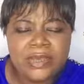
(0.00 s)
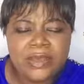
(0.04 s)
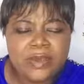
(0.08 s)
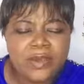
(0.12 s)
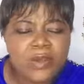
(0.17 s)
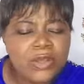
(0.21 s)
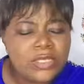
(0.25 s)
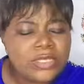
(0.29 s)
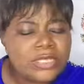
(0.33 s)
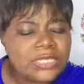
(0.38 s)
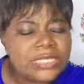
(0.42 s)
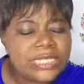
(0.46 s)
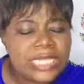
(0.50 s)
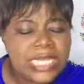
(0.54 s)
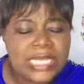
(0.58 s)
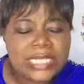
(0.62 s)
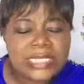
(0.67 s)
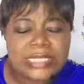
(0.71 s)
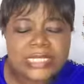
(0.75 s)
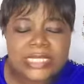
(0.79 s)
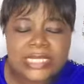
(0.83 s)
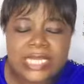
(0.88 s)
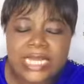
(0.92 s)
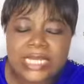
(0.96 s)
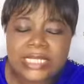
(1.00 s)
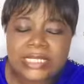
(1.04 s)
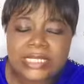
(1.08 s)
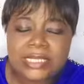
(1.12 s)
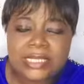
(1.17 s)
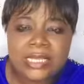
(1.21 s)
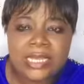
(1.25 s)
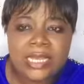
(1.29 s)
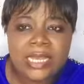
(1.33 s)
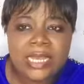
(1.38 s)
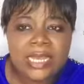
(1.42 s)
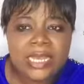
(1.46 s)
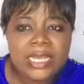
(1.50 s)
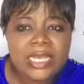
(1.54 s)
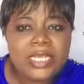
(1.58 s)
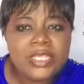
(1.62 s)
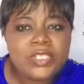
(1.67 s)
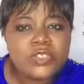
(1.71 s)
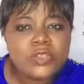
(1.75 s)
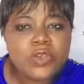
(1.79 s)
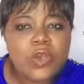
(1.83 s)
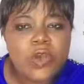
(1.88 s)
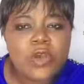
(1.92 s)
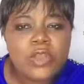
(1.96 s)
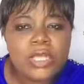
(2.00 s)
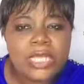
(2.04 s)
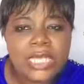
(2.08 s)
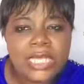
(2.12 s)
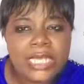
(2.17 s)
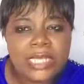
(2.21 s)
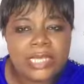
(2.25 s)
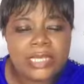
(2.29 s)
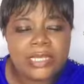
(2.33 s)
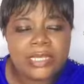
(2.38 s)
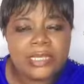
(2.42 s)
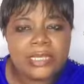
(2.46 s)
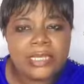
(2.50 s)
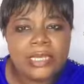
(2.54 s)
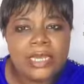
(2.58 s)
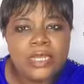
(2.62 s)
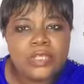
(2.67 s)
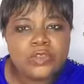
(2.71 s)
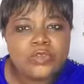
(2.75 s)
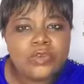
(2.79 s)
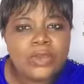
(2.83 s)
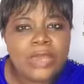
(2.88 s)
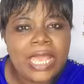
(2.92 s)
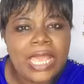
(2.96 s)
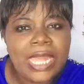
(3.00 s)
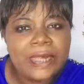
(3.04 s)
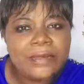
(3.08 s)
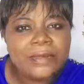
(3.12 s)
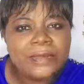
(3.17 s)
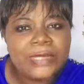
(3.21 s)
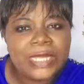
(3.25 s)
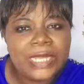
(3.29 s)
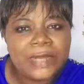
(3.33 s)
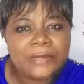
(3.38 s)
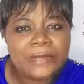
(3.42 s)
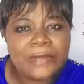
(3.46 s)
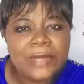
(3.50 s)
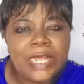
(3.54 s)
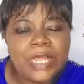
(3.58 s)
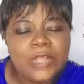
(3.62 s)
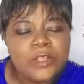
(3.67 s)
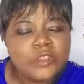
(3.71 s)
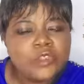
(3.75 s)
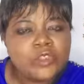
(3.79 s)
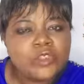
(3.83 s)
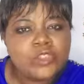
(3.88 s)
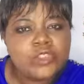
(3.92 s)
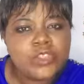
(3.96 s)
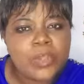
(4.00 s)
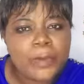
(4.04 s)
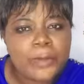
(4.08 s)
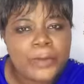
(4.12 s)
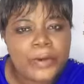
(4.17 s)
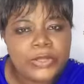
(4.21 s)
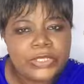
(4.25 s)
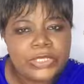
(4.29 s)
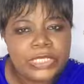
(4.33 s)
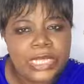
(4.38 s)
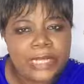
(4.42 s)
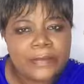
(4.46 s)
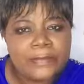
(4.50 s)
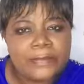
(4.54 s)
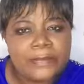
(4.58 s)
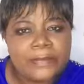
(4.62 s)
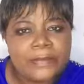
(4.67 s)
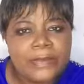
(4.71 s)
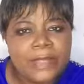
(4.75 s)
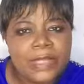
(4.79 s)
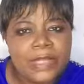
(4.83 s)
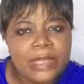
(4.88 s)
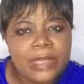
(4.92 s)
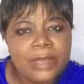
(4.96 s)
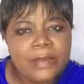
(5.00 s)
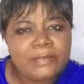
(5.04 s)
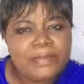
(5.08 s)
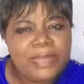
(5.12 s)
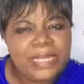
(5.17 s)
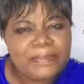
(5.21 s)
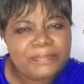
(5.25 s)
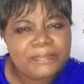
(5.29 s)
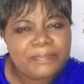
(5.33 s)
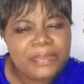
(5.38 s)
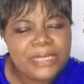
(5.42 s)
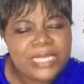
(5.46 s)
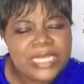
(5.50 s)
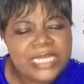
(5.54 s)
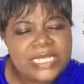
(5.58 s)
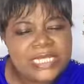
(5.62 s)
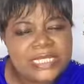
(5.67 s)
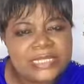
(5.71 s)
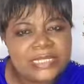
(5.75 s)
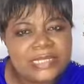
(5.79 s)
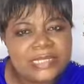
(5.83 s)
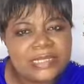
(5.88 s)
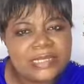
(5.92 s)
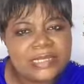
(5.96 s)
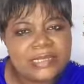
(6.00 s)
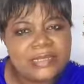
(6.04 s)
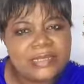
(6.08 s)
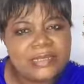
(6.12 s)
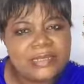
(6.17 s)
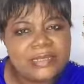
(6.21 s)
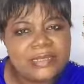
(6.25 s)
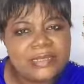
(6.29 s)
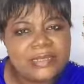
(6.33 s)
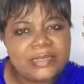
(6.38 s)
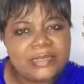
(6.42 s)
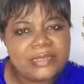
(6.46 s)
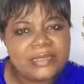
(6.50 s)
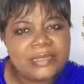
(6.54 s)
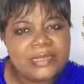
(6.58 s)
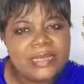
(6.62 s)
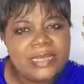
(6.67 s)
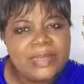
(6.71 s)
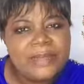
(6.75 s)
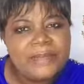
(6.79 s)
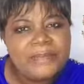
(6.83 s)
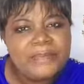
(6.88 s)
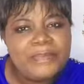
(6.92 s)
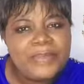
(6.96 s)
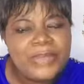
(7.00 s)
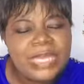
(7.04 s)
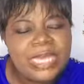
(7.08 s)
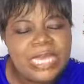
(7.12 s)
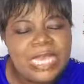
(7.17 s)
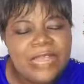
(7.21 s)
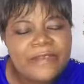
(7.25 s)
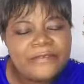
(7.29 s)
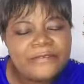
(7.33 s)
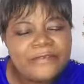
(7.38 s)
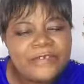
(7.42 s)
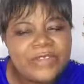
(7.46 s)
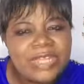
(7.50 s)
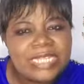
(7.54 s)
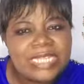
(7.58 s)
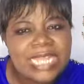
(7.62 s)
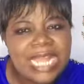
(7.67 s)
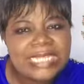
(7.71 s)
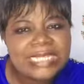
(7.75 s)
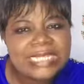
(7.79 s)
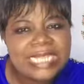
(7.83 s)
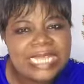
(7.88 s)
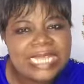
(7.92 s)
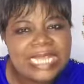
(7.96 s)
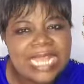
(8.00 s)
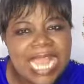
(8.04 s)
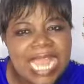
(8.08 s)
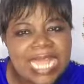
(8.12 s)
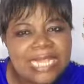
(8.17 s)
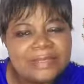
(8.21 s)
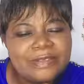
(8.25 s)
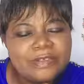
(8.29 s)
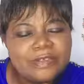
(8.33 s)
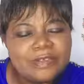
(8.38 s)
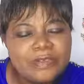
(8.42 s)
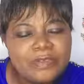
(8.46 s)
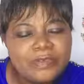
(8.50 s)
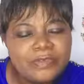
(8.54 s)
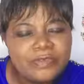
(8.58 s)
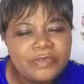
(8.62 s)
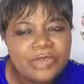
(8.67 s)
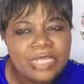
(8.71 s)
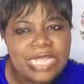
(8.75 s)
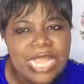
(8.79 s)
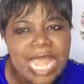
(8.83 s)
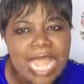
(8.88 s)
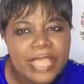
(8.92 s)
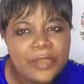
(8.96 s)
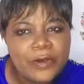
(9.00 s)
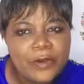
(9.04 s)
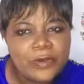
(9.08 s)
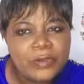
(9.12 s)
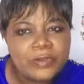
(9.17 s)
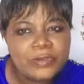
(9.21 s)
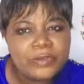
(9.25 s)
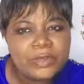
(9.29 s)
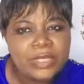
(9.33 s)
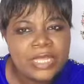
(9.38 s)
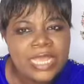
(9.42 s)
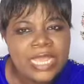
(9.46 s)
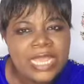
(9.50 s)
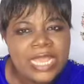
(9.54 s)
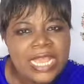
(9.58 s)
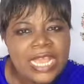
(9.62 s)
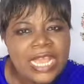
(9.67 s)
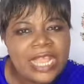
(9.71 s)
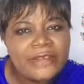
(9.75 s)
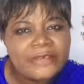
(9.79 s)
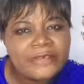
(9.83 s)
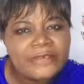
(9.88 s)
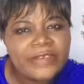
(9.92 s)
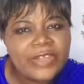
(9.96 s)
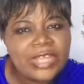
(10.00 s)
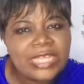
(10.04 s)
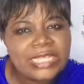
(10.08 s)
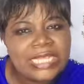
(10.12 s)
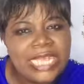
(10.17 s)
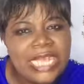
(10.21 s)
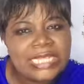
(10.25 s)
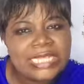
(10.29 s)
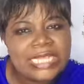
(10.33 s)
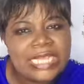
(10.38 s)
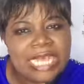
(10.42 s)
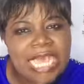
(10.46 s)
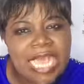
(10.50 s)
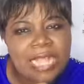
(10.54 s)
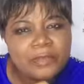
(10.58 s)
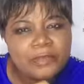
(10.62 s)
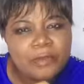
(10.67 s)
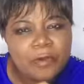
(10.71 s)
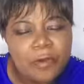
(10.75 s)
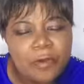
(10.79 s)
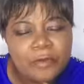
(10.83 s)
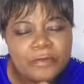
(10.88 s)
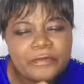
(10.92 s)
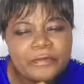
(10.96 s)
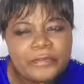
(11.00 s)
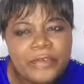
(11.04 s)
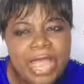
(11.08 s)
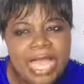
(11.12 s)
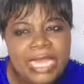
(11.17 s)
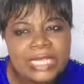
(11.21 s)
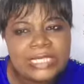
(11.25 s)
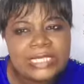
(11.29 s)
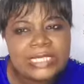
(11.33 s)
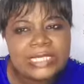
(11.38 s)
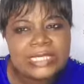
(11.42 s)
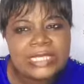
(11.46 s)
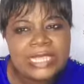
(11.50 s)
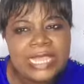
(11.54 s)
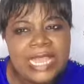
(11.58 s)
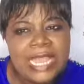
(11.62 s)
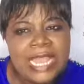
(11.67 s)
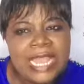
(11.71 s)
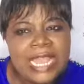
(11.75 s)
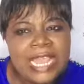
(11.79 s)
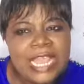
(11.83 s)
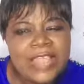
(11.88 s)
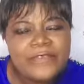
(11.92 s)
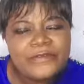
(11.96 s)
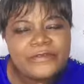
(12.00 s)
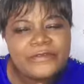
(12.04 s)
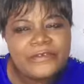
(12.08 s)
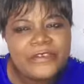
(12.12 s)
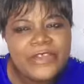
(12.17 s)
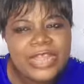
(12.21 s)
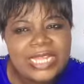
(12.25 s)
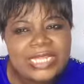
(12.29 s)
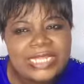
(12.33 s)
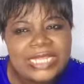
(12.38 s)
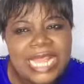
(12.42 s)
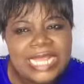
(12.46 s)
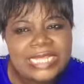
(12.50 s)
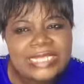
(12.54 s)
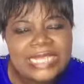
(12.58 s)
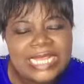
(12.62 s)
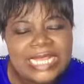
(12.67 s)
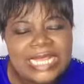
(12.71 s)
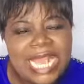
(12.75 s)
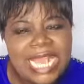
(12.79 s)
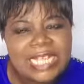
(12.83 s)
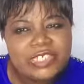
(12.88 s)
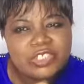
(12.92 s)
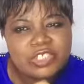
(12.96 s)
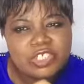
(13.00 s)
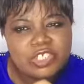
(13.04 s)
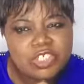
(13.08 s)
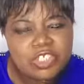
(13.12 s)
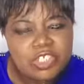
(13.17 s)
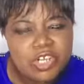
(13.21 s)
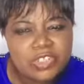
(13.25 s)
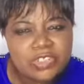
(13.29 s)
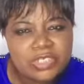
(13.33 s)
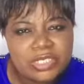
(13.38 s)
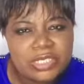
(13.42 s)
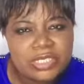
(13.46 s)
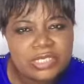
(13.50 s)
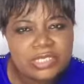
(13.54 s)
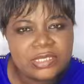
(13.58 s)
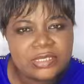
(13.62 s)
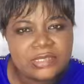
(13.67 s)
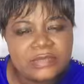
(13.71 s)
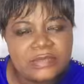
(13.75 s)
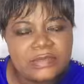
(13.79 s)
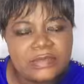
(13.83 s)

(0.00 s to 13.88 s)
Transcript: God says, yes, it's okay to help them, to support them. But please, be a friend that they can rely on, a friend that they can confide in, a friend that they can trust.